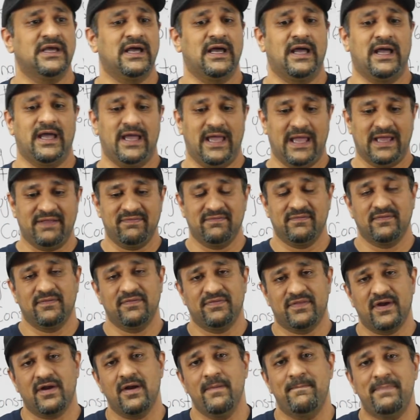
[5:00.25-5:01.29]
and
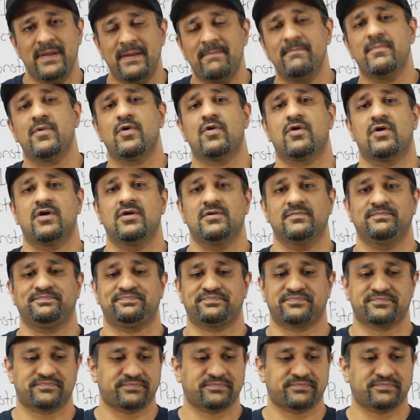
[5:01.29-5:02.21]
they're a bit more